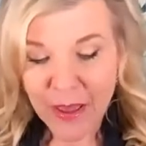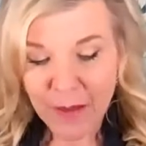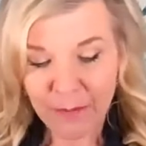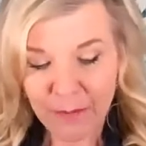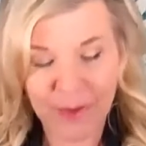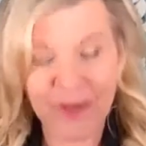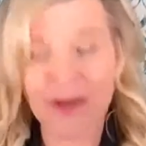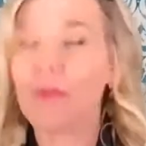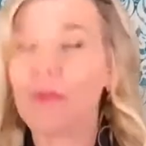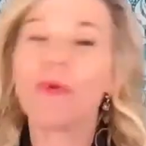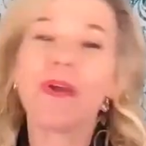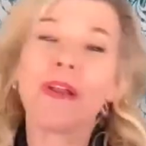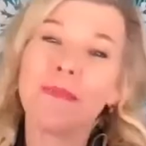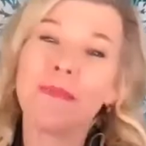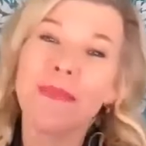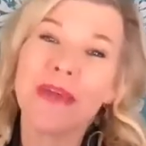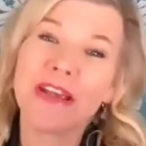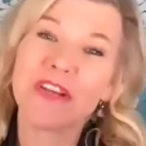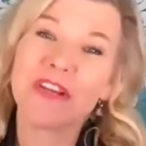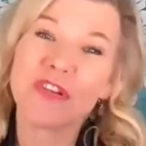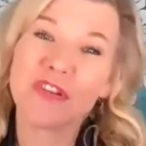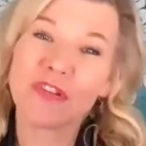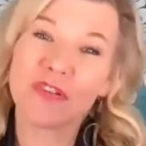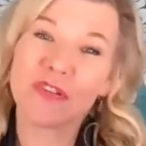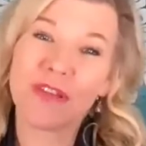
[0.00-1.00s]
But I want to
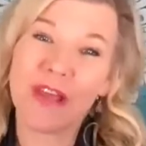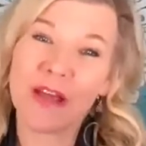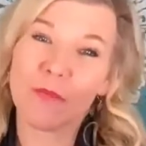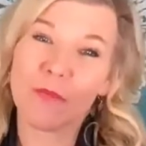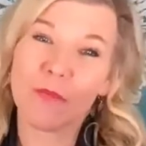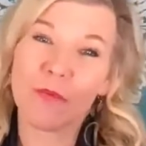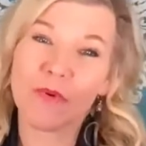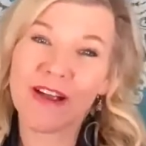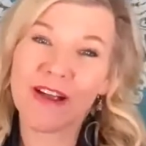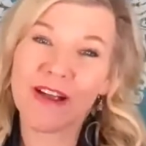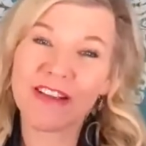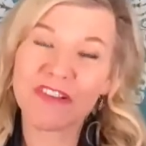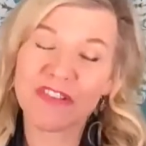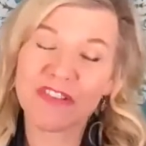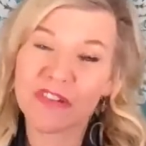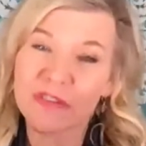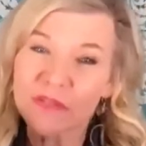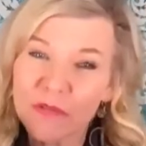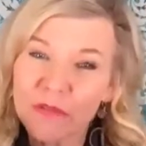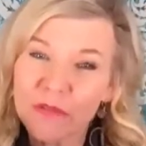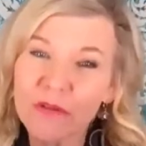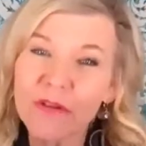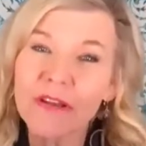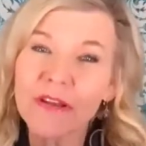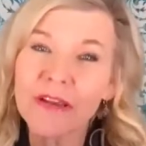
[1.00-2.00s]
make sure that we're actually
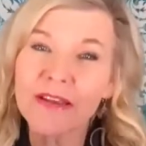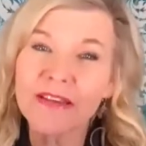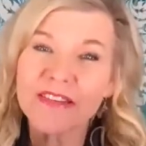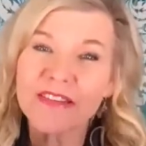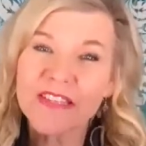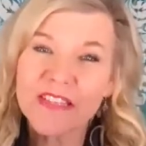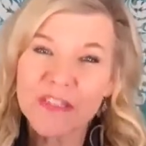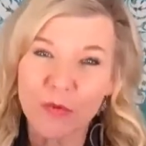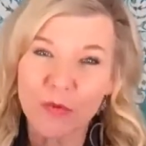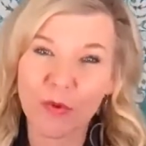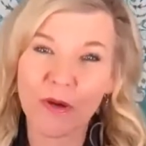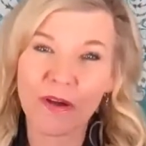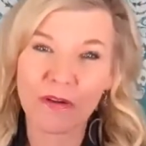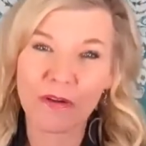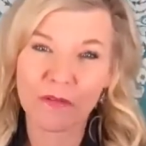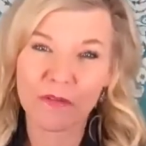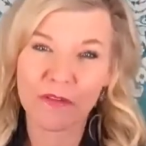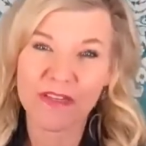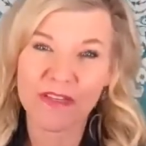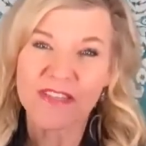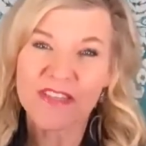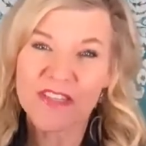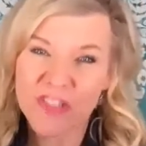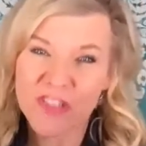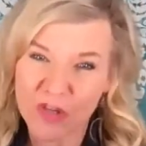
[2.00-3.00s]
looking
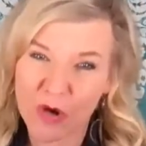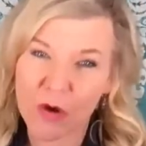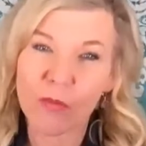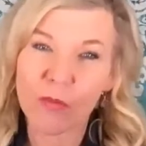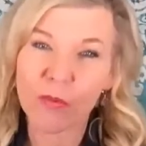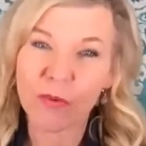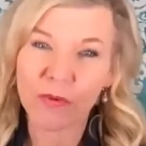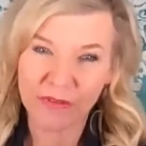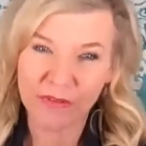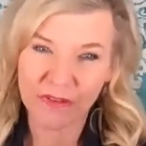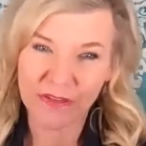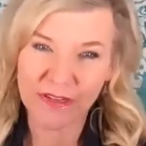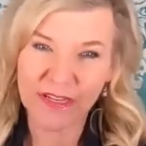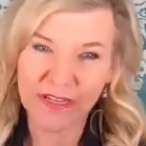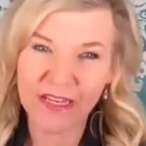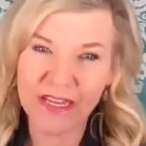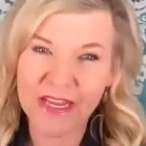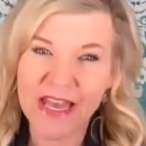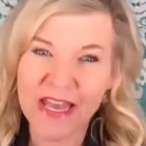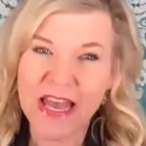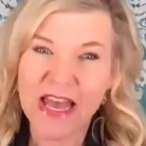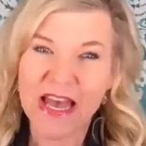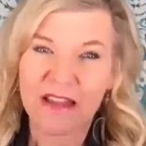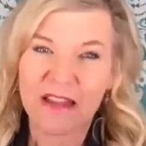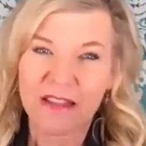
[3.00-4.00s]
squarely,
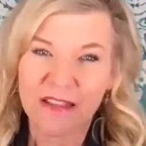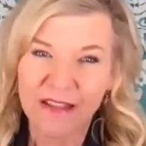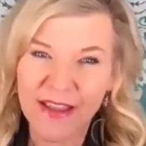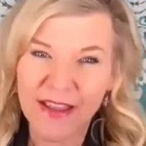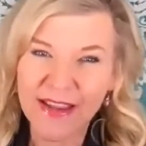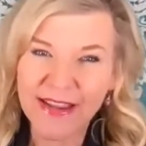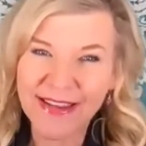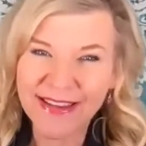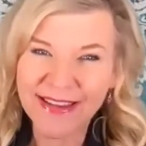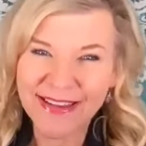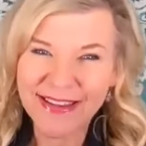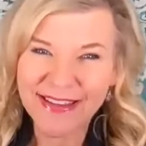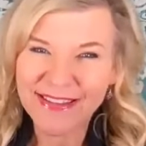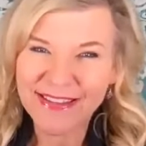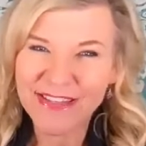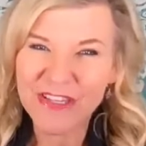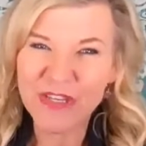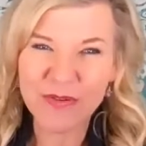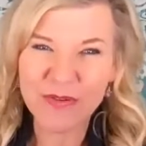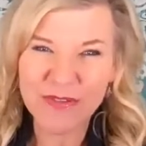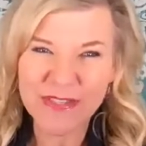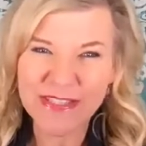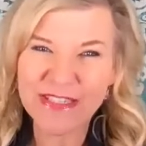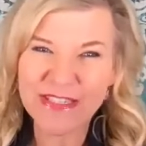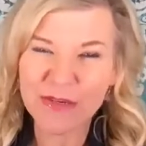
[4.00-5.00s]
soberly, like,
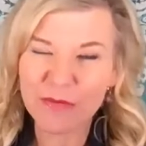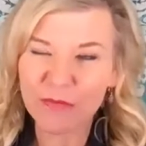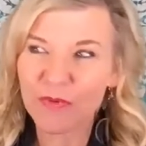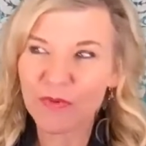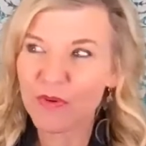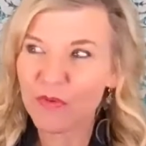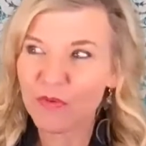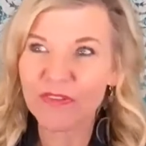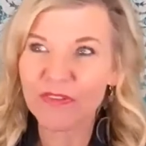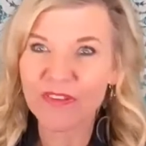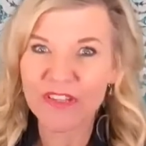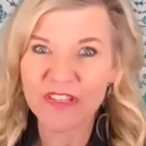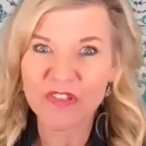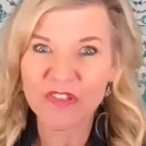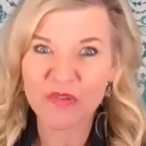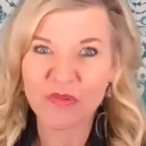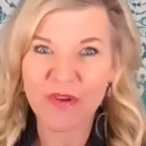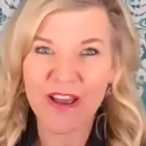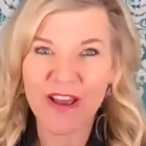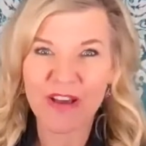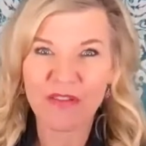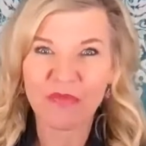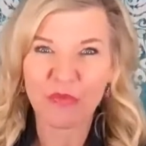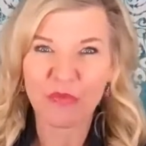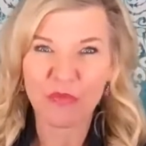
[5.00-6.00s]
Houston, we really do
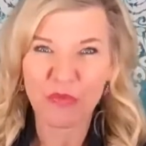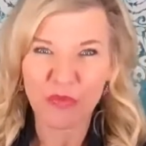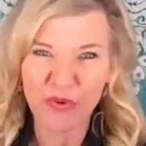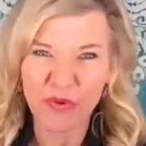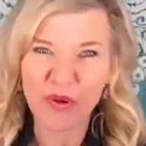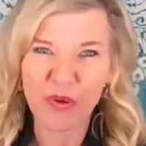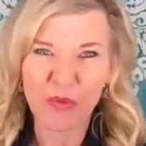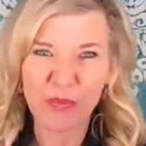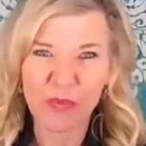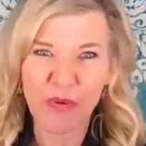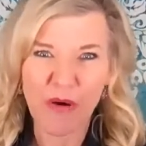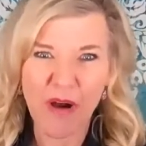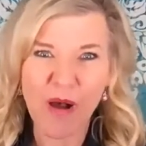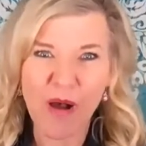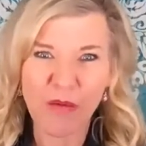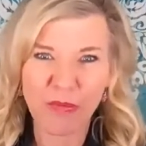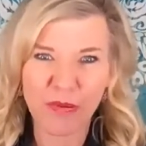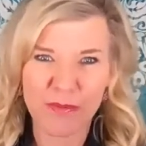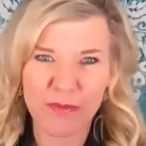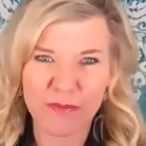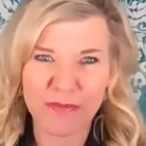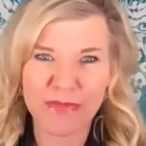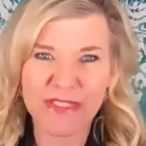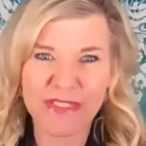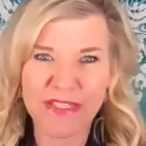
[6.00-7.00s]
have real
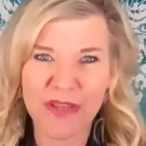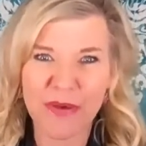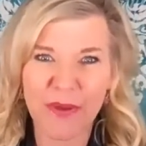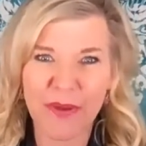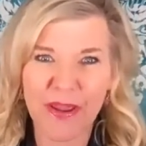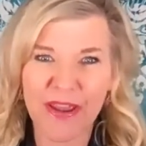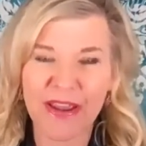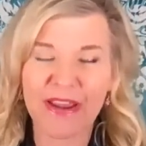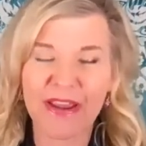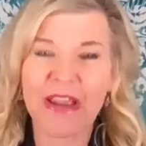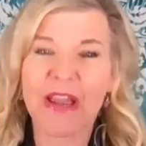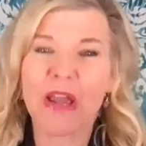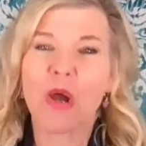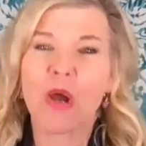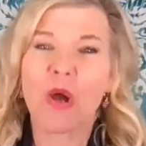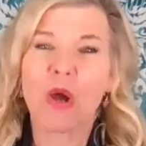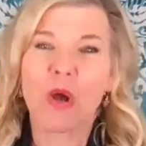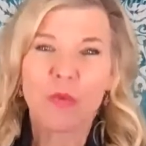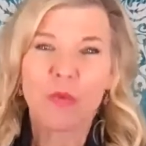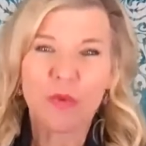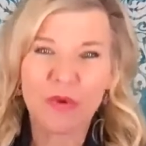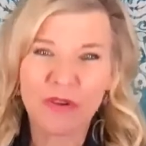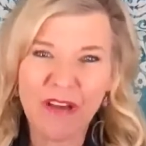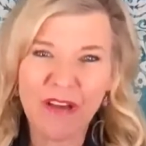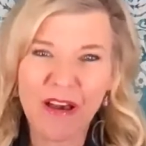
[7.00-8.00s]
problems. Okay.
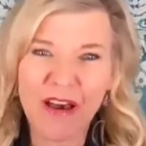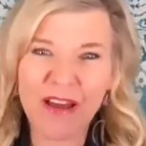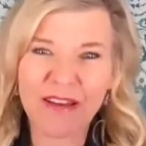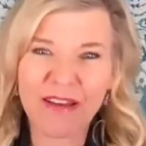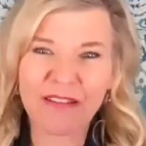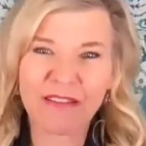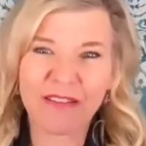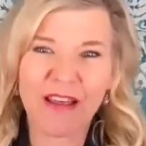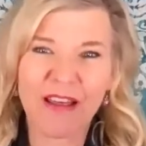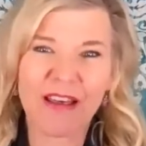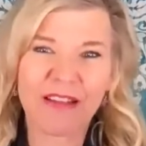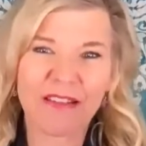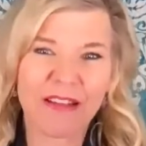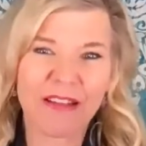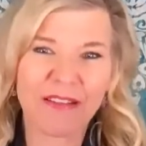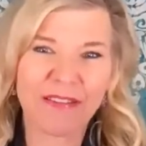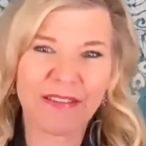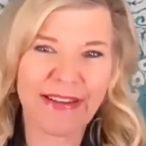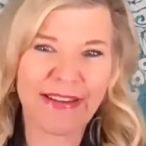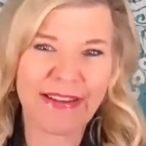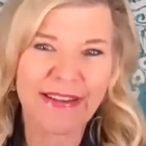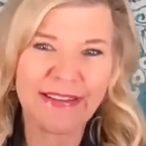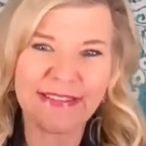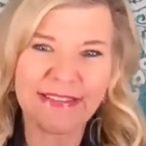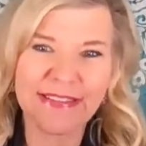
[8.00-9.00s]
We're not in la la
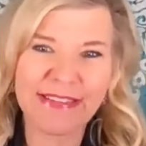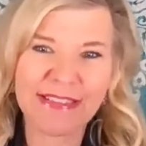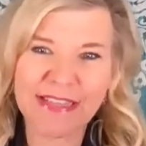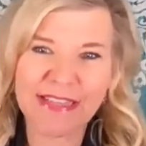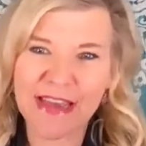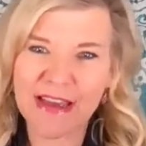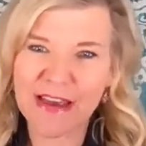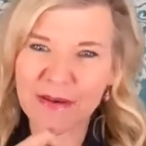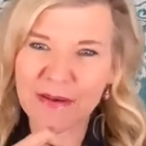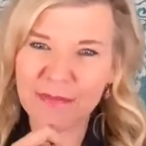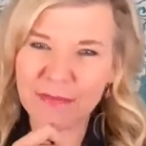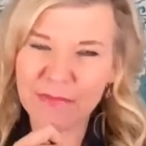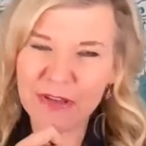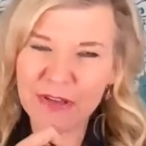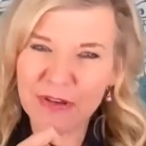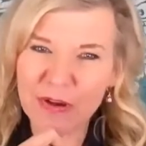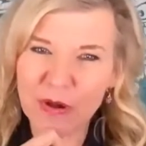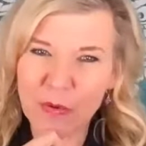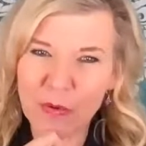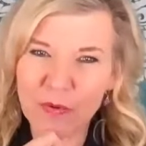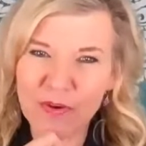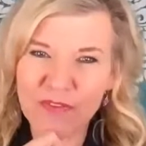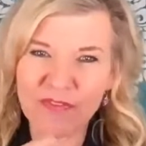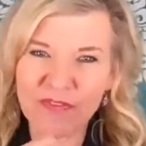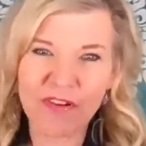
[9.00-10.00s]
land.
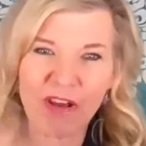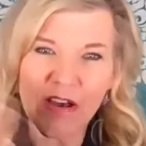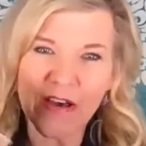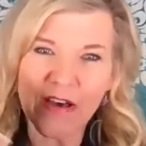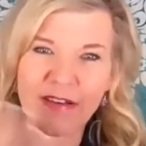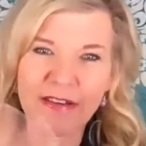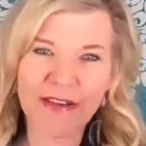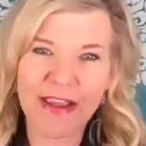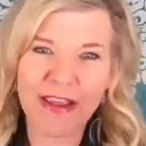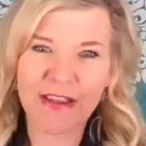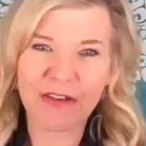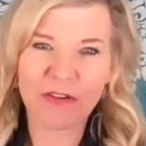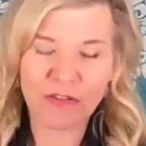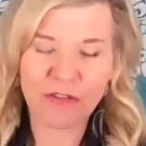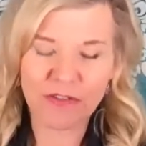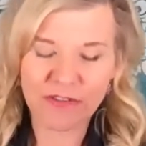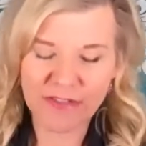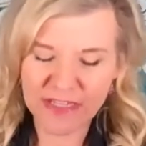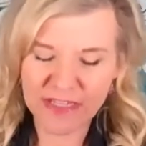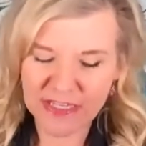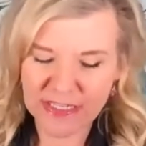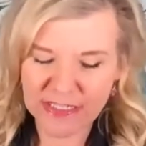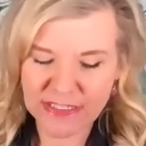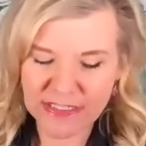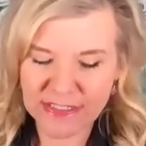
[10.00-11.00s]
We've not entered
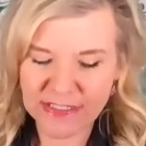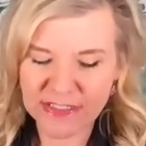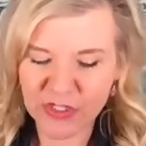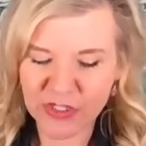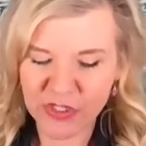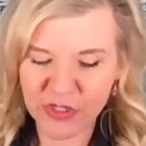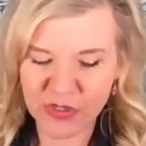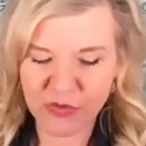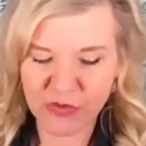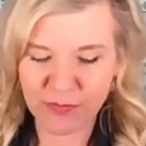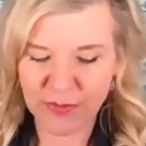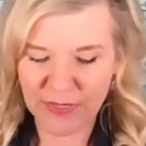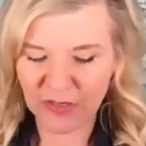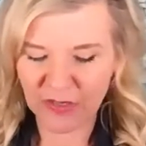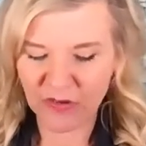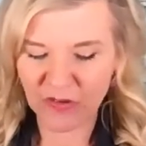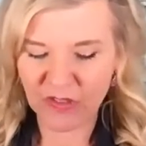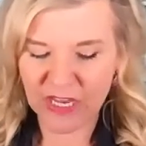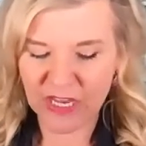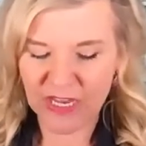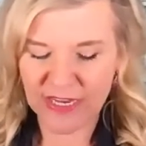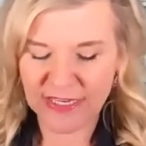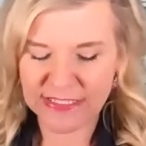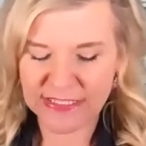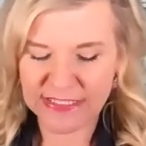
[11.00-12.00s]
into
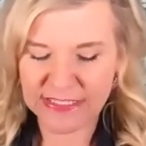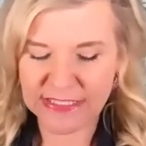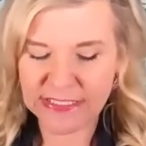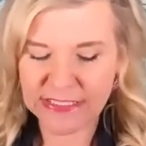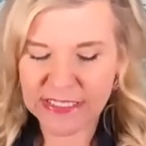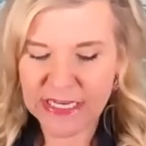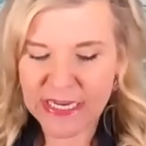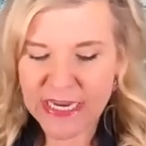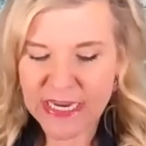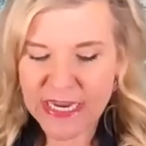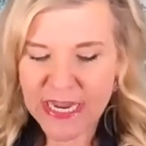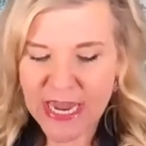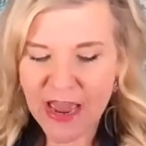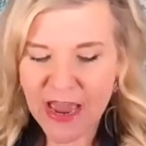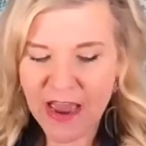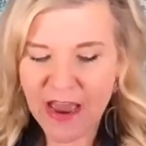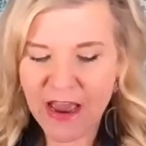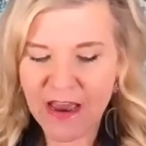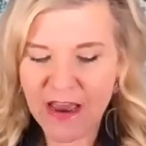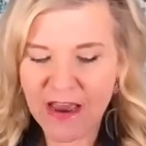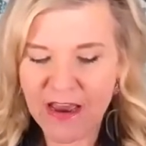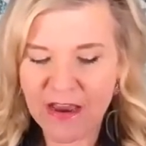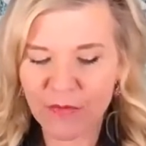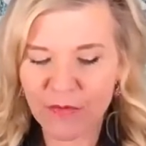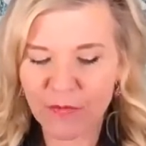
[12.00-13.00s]
paradise.
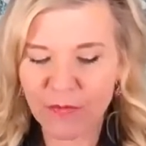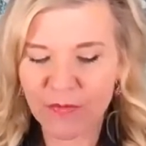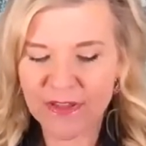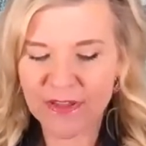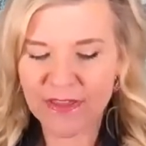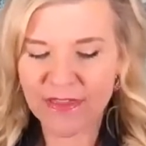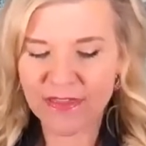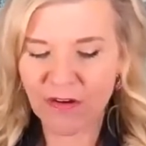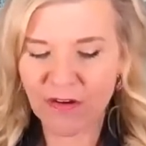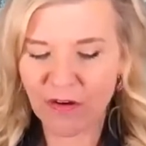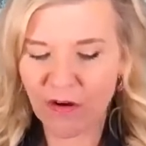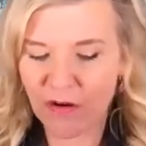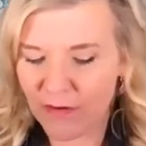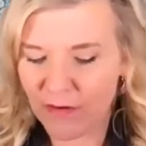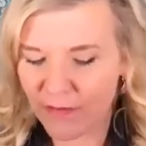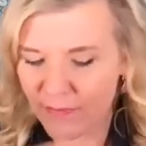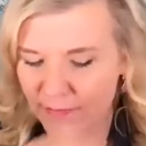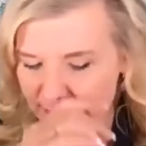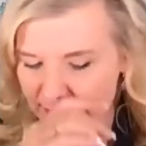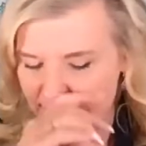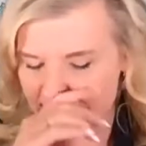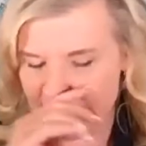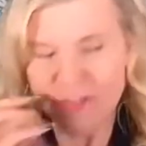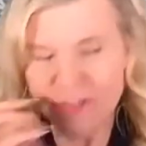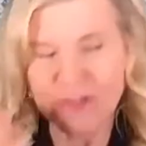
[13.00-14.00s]
There are
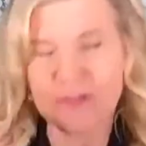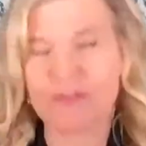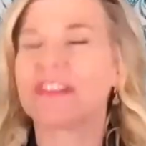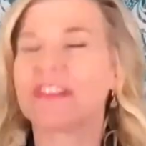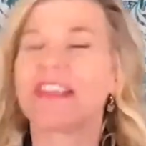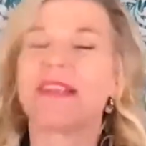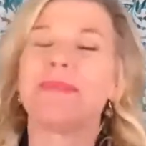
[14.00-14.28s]
issues.